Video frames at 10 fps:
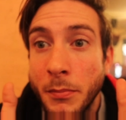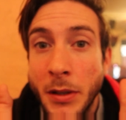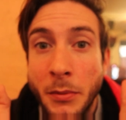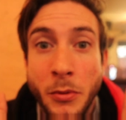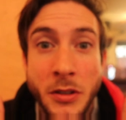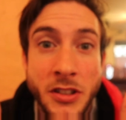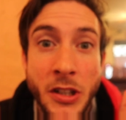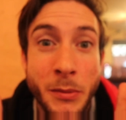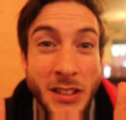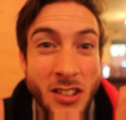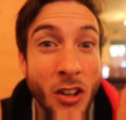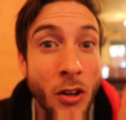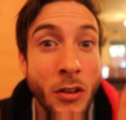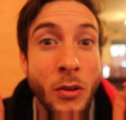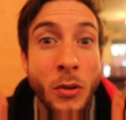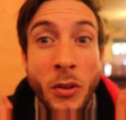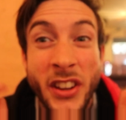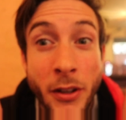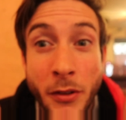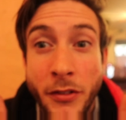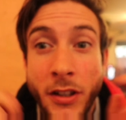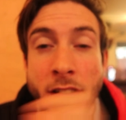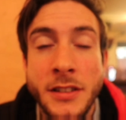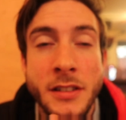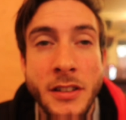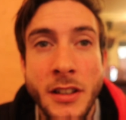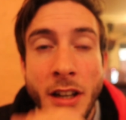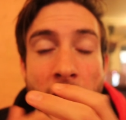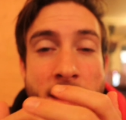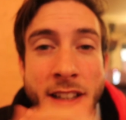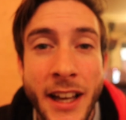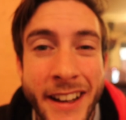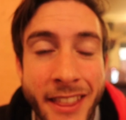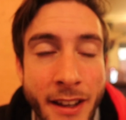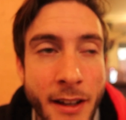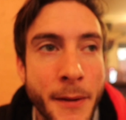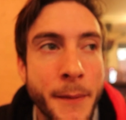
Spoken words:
people would term as God or the universe. You can ask anything.